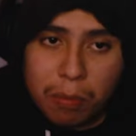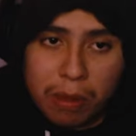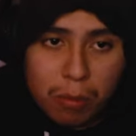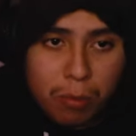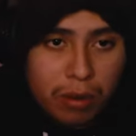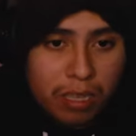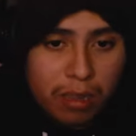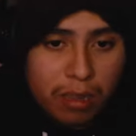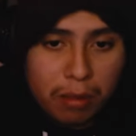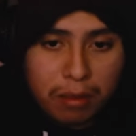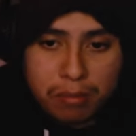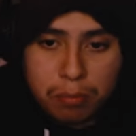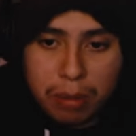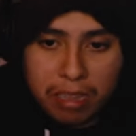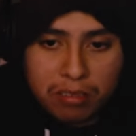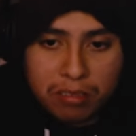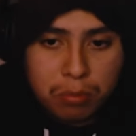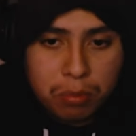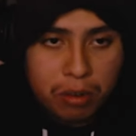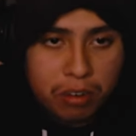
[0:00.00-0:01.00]
one of the
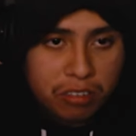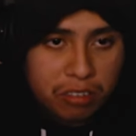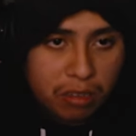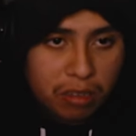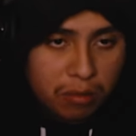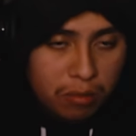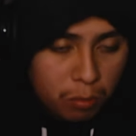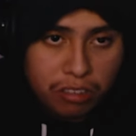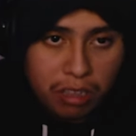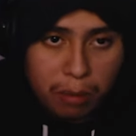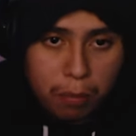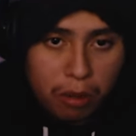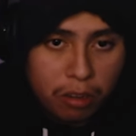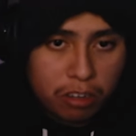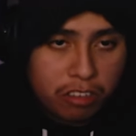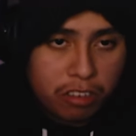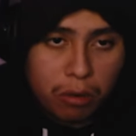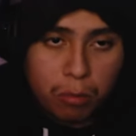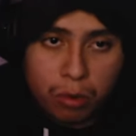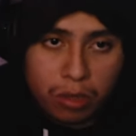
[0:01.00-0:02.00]
best players in
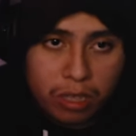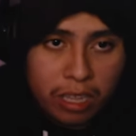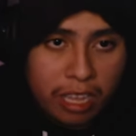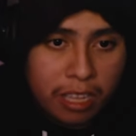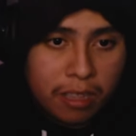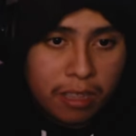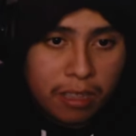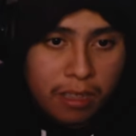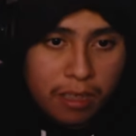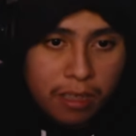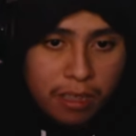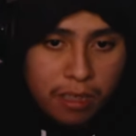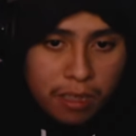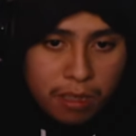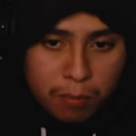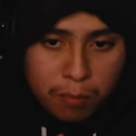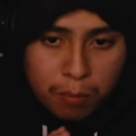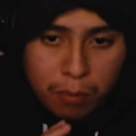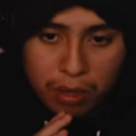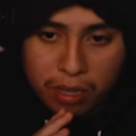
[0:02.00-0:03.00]
Buckshot Roulette.
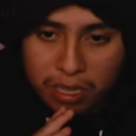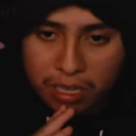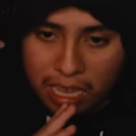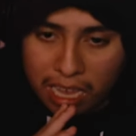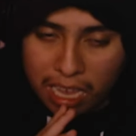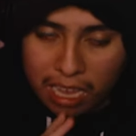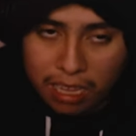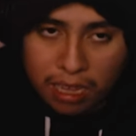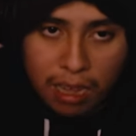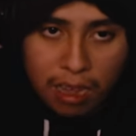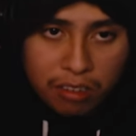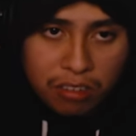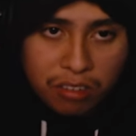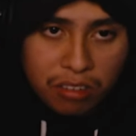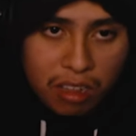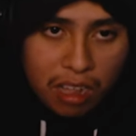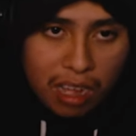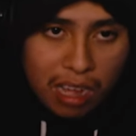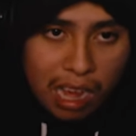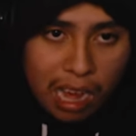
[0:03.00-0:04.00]
But yeah, guys,
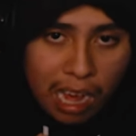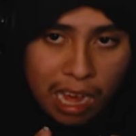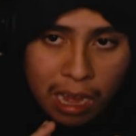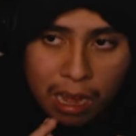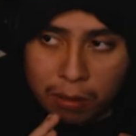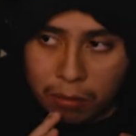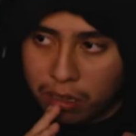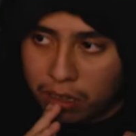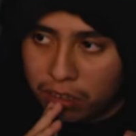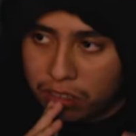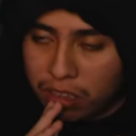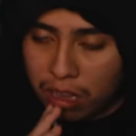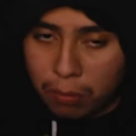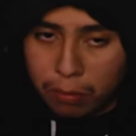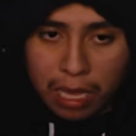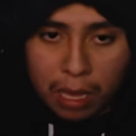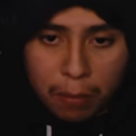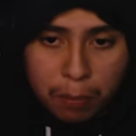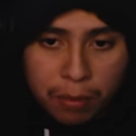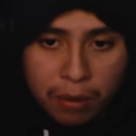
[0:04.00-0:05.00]
I'm gonna stop
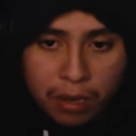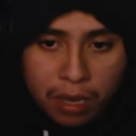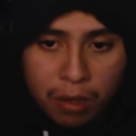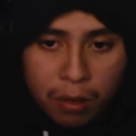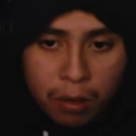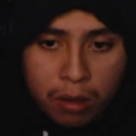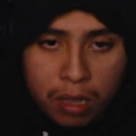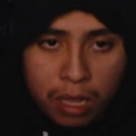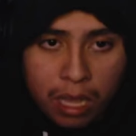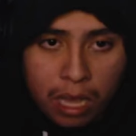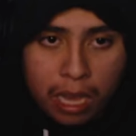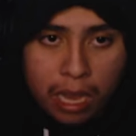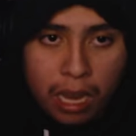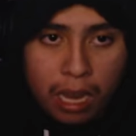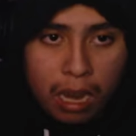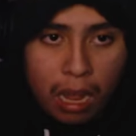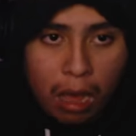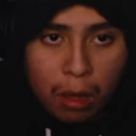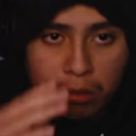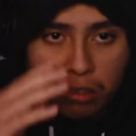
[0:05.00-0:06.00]
yapping now, and
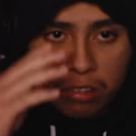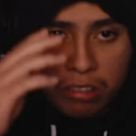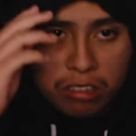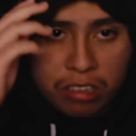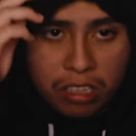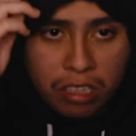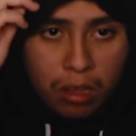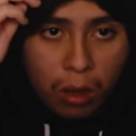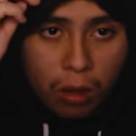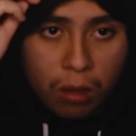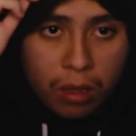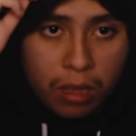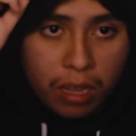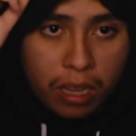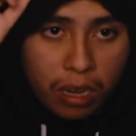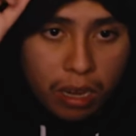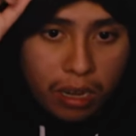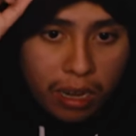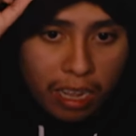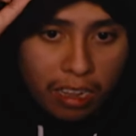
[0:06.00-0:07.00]
I'll see y'all in
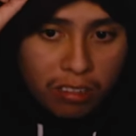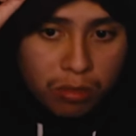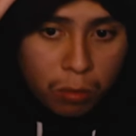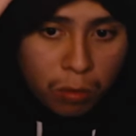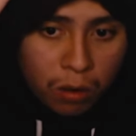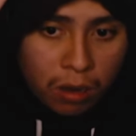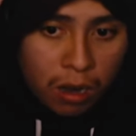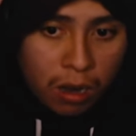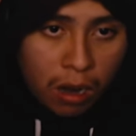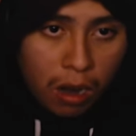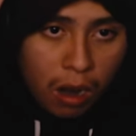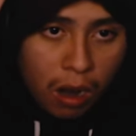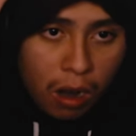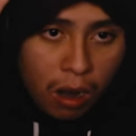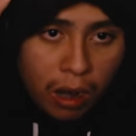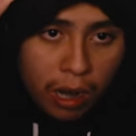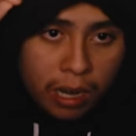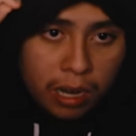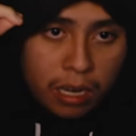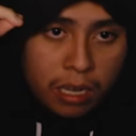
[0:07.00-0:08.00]
the next one. Alright,